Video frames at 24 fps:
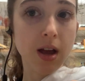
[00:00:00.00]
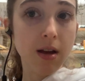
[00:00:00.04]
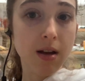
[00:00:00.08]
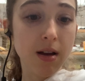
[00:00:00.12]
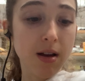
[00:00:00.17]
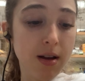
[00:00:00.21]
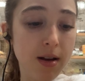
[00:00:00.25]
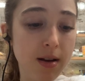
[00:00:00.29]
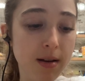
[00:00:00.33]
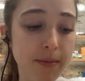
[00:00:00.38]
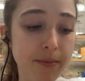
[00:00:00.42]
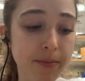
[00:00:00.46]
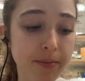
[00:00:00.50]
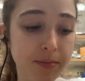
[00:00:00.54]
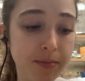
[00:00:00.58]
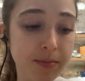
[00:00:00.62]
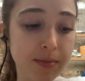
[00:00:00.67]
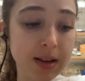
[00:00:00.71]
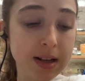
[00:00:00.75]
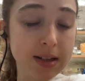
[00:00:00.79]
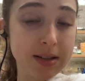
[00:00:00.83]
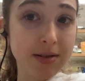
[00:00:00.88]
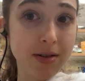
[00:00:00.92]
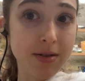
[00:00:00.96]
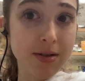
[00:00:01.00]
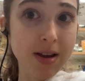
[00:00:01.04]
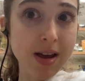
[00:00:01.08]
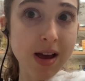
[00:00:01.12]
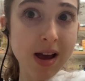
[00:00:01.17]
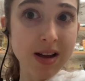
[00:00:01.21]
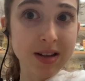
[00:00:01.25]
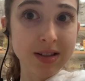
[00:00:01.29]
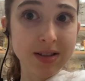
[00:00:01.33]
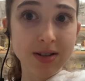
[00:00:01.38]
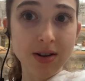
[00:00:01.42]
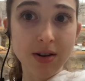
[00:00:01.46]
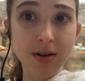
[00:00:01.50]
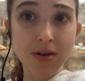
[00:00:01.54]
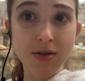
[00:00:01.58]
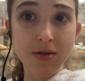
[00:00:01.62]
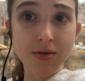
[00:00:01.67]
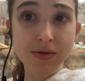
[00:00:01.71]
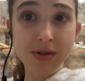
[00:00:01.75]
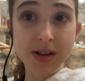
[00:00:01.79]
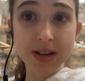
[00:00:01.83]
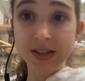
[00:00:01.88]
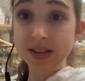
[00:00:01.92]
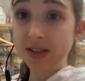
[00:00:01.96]
Um, so yeah,
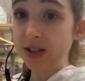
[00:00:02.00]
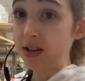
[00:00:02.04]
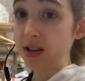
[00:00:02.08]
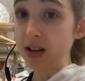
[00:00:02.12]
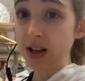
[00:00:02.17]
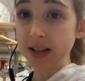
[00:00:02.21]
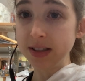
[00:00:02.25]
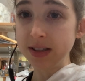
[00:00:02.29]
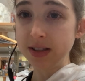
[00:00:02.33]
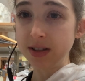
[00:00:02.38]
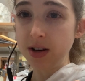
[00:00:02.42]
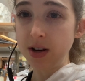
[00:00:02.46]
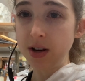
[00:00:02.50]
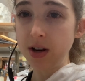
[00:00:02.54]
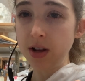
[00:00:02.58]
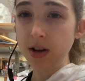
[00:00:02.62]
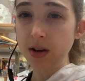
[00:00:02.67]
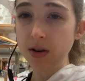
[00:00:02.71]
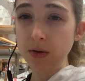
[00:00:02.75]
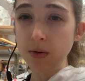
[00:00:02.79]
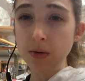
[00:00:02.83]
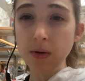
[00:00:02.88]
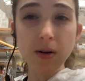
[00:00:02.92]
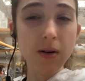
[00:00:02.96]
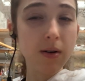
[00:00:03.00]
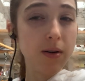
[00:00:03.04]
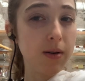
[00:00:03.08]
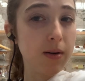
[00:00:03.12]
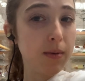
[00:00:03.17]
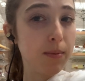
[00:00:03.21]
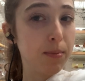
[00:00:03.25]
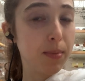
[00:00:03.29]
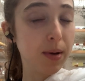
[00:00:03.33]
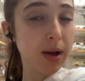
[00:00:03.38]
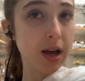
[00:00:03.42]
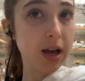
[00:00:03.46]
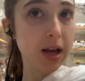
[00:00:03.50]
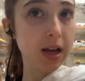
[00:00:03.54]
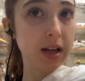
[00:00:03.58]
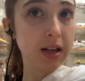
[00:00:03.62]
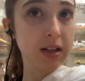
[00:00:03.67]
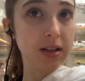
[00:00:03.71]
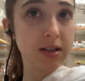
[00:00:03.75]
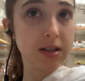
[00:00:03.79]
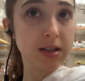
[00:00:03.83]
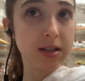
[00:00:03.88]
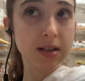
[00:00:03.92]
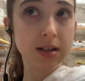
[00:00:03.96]
so there's still lots to do,
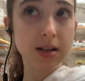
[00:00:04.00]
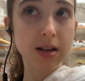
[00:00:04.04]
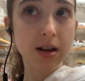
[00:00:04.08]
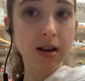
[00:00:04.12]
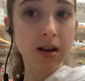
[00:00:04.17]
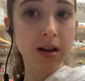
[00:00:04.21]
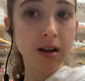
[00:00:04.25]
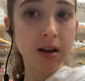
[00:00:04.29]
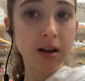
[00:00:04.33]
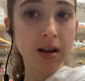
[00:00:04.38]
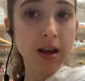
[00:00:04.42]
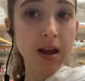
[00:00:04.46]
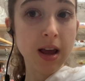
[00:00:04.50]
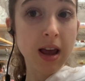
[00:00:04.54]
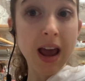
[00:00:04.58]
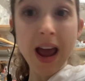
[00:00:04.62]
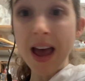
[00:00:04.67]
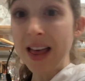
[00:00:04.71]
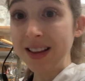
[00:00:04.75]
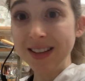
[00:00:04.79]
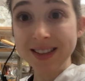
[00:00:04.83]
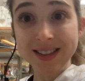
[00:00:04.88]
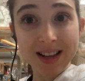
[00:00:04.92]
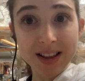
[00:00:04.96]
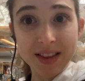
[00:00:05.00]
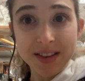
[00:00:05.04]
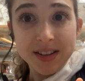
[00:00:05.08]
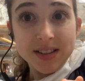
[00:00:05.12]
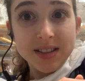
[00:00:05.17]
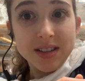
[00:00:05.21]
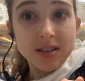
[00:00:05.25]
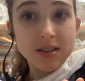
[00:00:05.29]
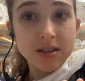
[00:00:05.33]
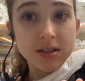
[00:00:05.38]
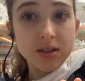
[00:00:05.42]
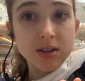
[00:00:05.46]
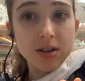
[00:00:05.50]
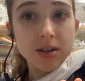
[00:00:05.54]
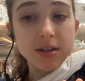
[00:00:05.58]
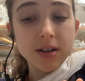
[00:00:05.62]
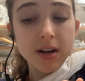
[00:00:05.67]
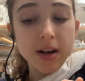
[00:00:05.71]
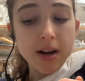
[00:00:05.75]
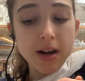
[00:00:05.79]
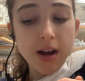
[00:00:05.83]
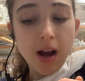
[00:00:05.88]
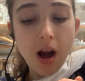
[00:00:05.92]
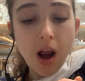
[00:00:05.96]
but at least the thesis is
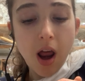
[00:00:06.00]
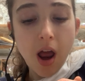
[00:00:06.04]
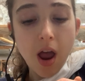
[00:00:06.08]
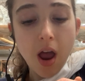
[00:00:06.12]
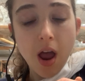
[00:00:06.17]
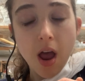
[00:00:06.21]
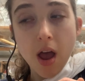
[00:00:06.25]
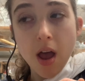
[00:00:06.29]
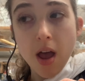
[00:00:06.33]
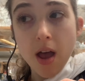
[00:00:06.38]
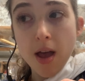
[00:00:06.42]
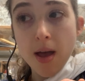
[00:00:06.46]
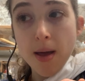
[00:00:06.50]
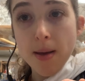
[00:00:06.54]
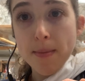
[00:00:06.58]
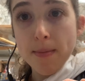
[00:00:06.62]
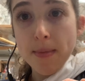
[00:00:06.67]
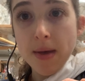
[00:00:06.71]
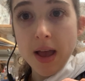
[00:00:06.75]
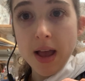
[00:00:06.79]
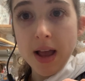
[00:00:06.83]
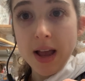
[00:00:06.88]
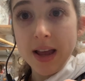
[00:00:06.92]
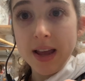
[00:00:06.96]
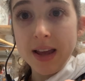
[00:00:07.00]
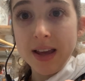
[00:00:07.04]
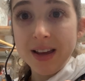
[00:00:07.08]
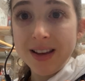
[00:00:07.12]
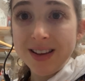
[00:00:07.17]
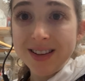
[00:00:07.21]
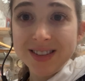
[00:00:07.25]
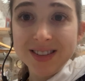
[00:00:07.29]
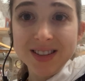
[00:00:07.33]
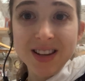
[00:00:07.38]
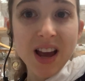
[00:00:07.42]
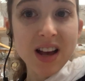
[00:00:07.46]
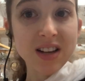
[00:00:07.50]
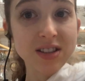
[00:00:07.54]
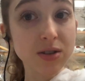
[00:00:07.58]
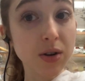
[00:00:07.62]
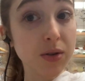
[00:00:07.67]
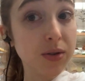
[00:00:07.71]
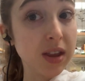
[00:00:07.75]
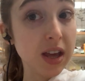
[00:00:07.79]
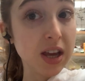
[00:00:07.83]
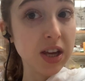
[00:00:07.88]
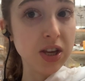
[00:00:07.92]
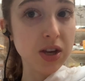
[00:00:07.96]
turned in. Um, and yeah,
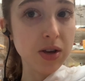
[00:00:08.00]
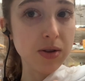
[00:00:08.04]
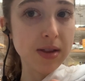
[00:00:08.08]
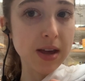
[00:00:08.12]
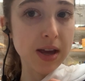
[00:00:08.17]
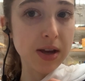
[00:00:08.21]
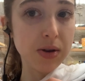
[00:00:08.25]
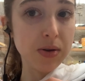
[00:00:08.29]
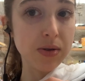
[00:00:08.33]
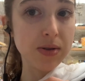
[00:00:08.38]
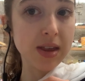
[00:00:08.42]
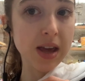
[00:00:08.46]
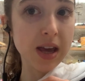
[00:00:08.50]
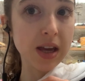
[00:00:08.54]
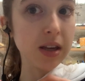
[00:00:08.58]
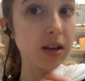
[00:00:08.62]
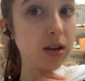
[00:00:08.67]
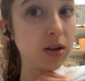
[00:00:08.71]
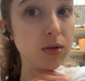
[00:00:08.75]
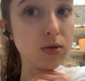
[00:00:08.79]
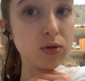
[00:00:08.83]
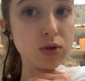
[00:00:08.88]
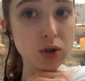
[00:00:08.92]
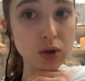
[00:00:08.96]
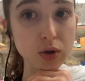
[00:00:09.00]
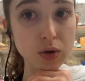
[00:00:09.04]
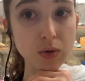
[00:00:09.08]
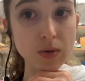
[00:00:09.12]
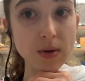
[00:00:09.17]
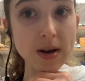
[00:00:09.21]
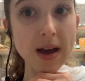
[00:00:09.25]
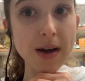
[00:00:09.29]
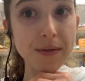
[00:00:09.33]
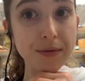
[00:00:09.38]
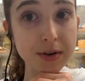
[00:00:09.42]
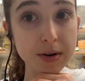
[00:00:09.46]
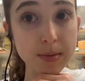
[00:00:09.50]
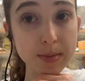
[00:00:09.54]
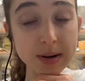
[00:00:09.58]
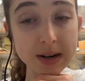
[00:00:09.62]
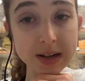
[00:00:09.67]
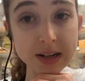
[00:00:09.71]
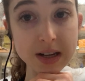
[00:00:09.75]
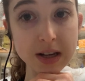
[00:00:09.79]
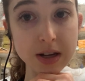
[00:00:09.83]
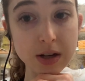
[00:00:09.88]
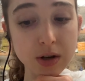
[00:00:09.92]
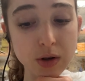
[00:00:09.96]
so thank you, thank you, thank you to
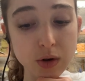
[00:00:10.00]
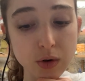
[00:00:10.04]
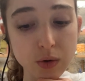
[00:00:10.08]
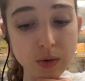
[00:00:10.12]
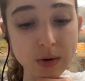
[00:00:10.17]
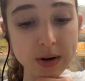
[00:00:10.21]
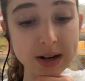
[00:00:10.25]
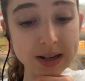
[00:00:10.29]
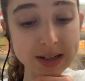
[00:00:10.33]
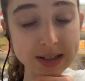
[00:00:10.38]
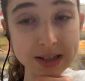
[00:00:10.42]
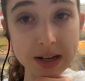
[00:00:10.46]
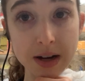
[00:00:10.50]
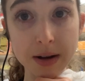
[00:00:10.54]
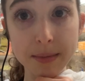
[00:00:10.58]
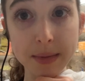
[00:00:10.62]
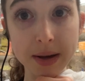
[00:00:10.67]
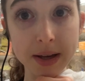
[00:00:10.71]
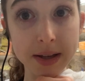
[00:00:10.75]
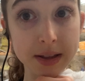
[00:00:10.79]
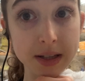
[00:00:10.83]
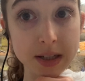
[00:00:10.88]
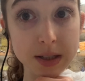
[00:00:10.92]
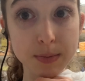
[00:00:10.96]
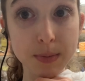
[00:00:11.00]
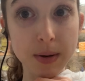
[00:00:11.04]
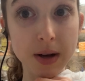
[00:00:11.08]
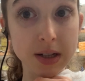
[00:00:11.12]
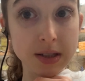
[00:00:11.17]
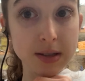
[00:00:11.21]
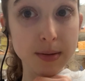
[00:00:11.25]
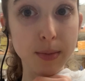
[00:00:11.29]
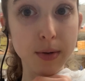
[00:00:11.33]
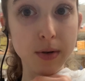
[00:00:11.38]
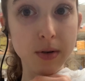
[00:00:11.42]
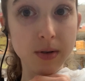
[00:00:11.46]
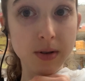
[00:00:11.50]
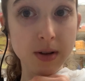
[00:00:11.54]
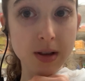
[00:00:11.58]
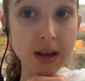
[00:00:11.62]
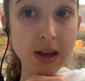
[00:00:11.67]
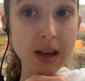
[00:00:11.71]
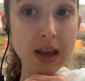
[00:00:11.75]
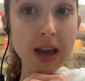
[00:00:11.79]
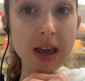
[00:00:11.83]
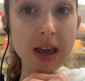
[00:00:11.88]
everybody who has helped make this possible